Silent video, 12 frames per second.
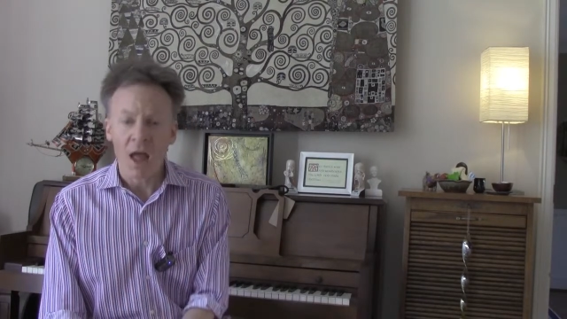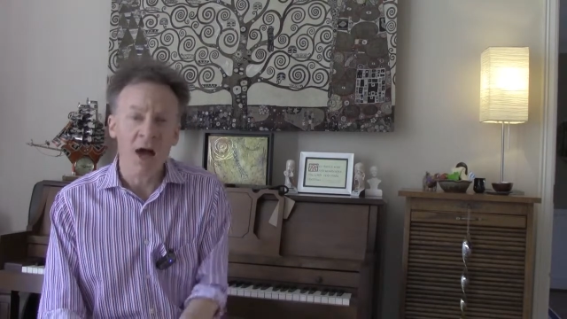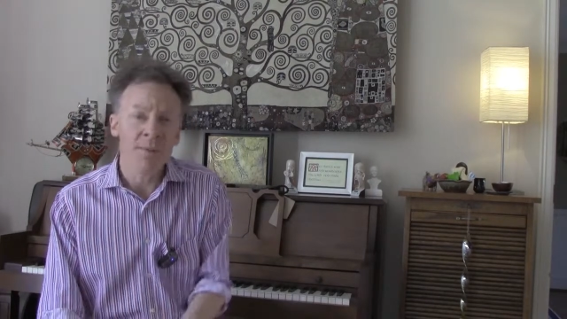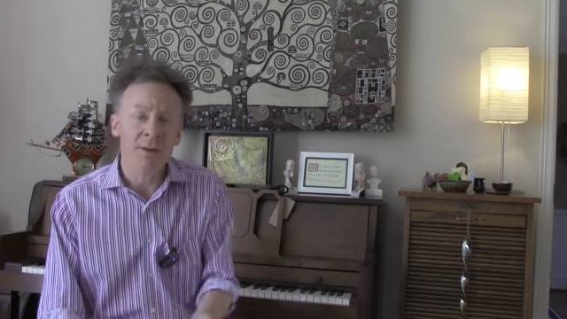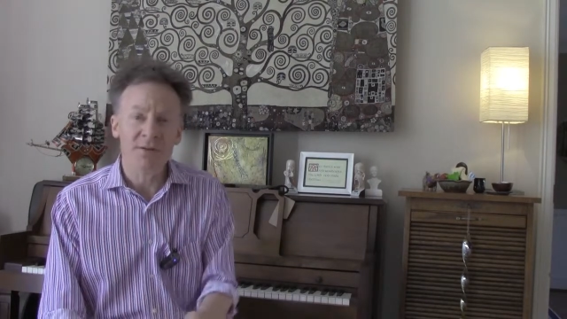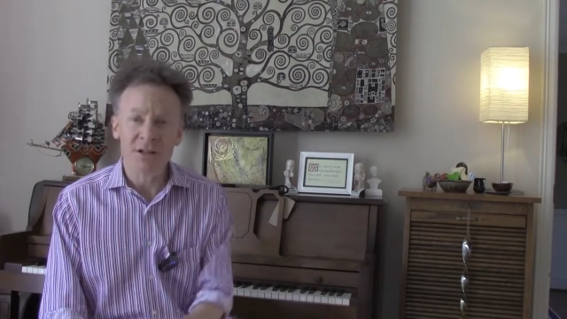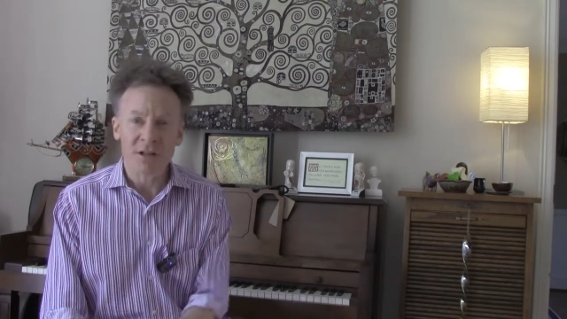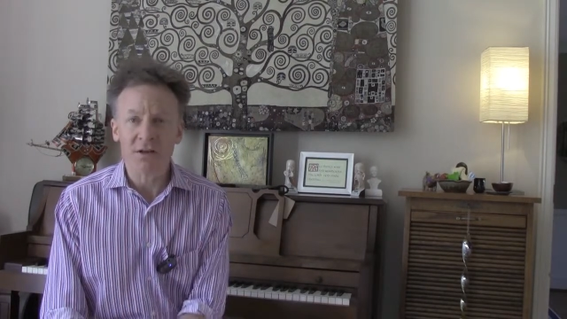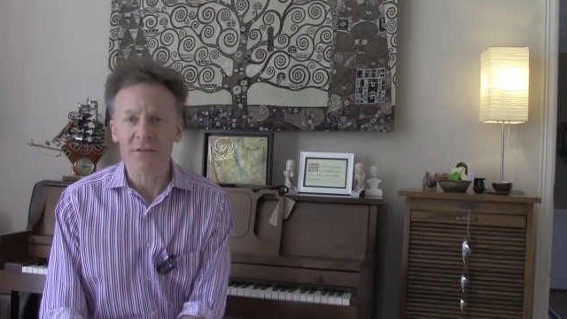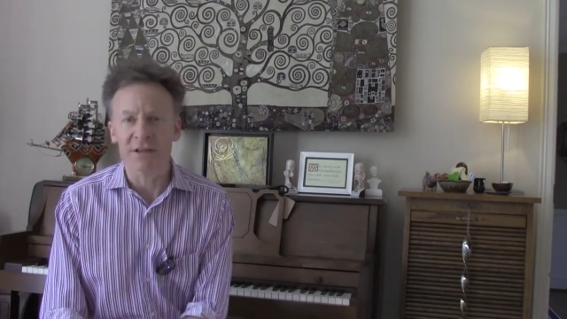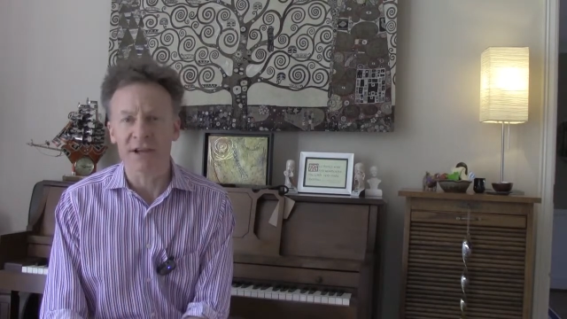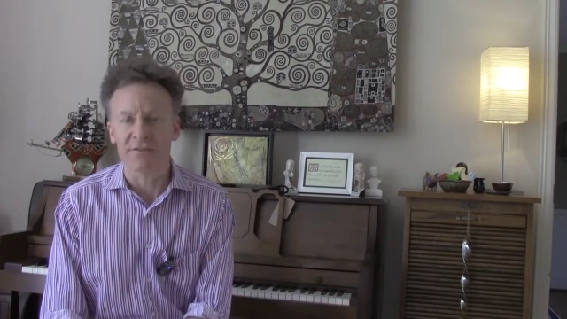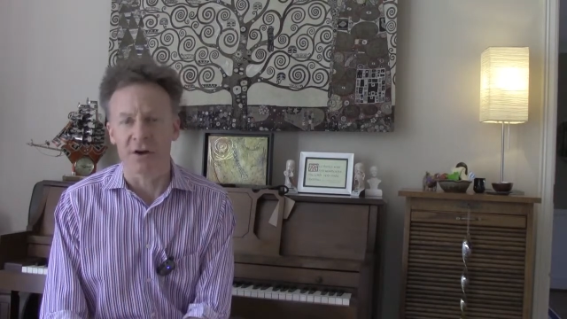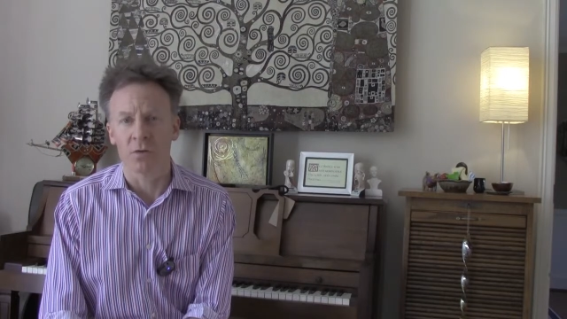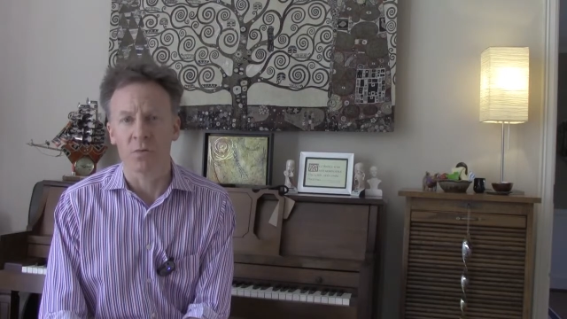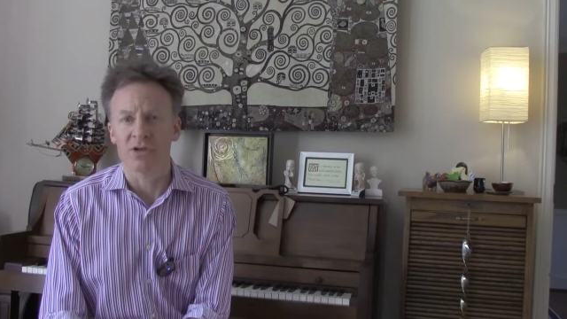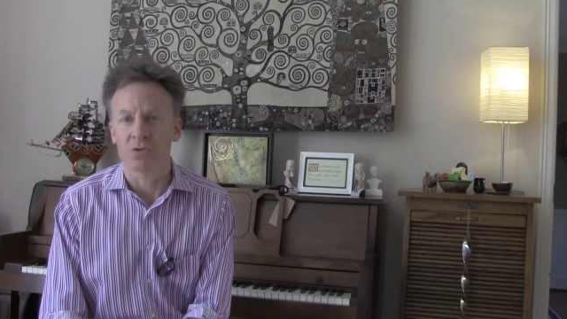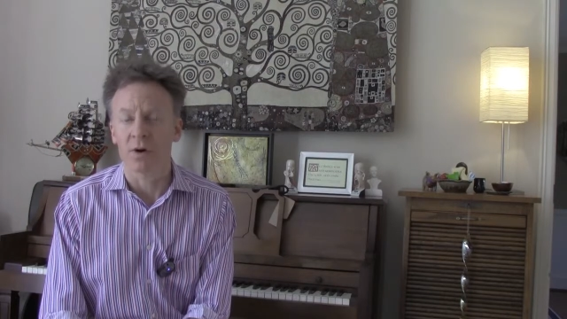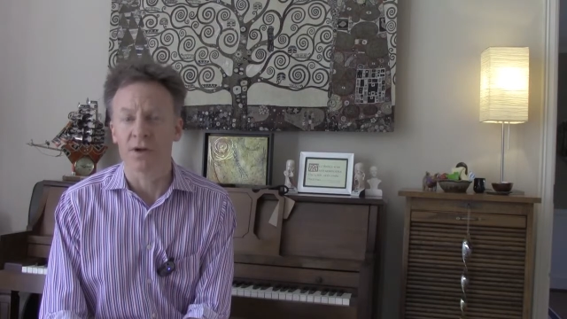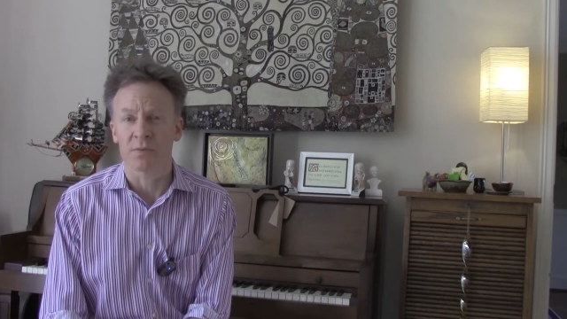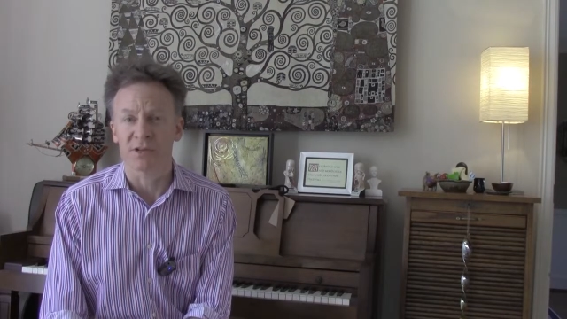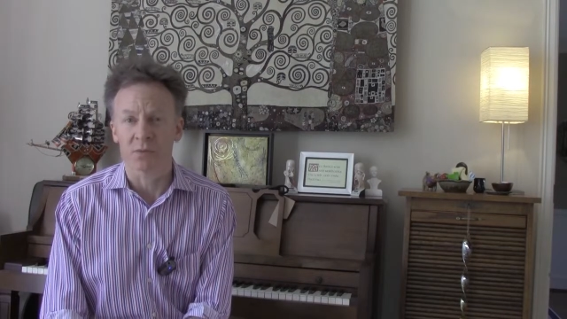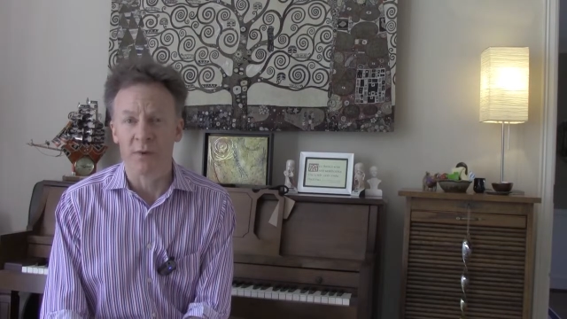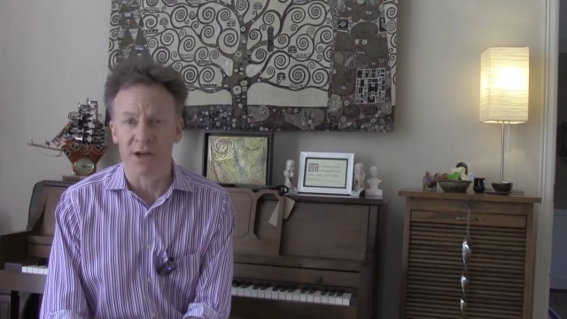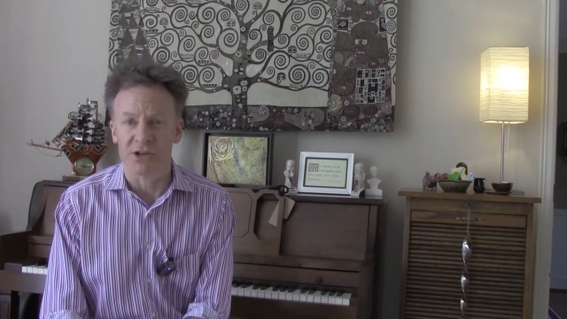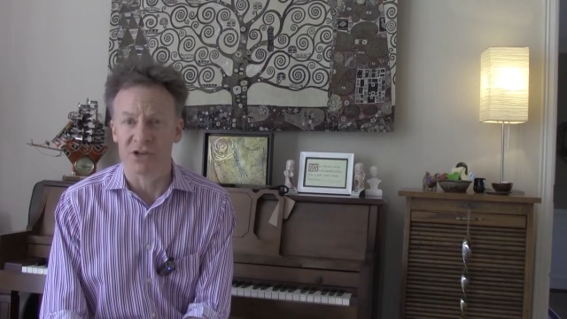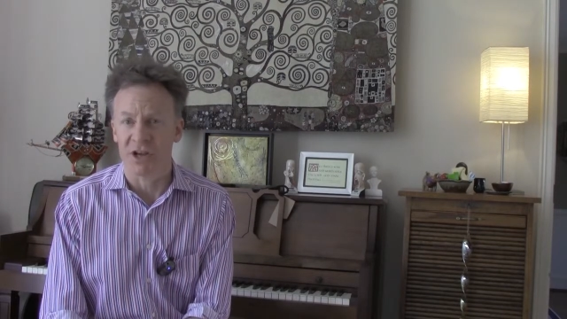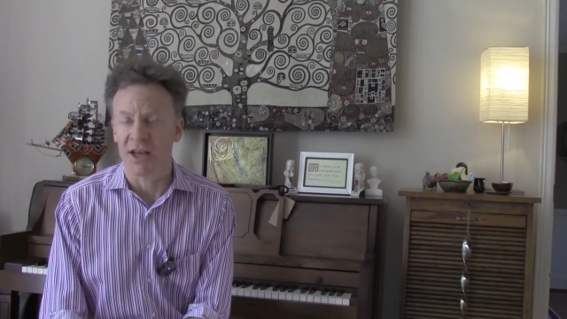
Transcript: But it was clearly different which one was which.